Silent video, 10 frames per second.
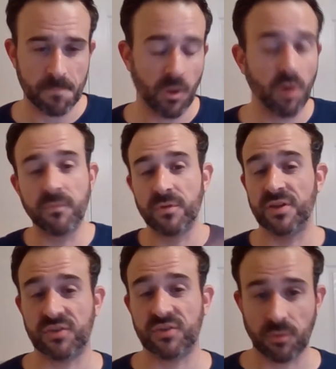Hopefully
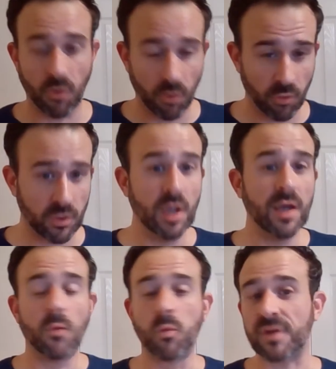this whole
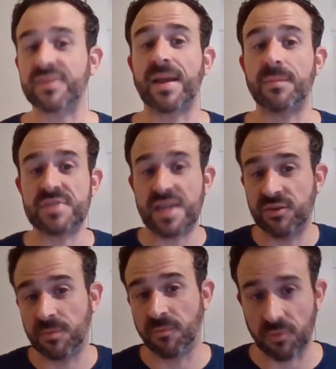work stoppage
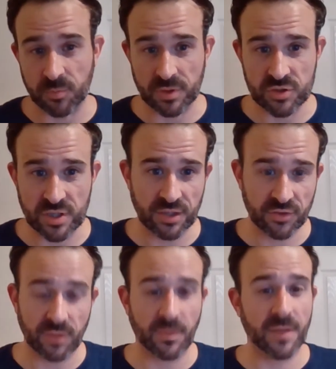ends before spring training,
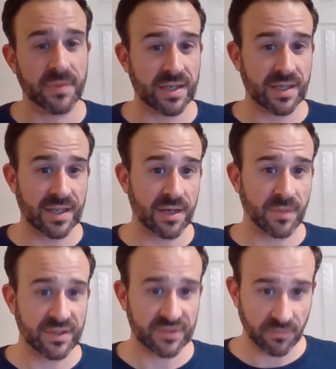so I might be getting ahead of
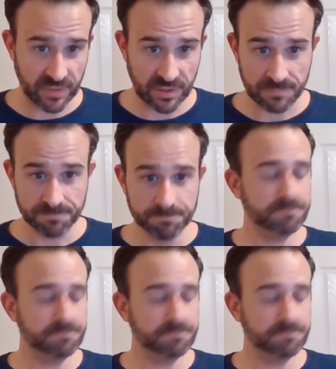myself here.